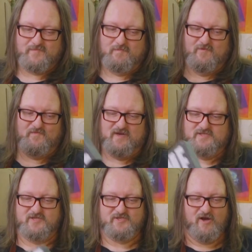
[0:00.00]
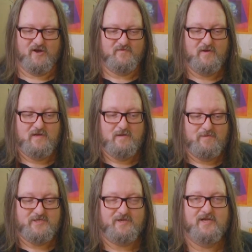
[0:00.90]
I'm gonna finish this off.
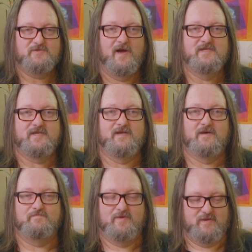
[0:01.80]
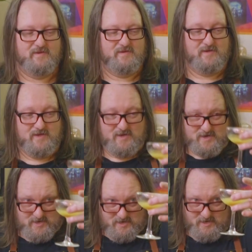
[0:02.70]
Make sure that's right set up.
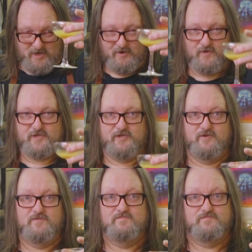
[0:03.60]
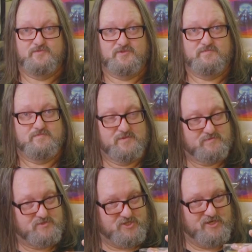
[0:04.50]
Y'all know what to do.
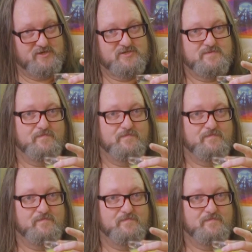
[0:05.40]
Cheers.